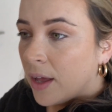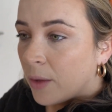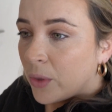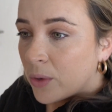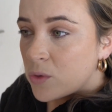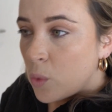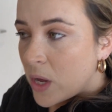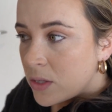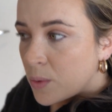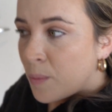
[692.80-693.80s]
We also
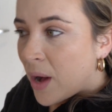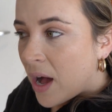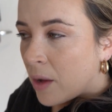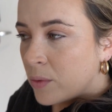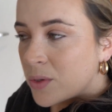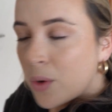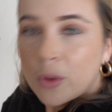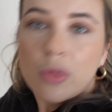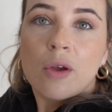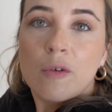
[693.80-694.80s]
went to a bar. It was
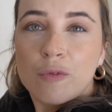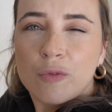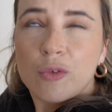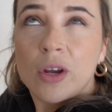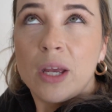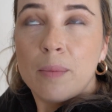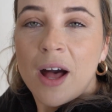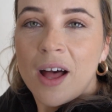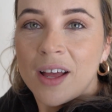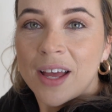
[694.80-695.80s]
called Free
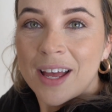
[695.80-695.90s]
Bar,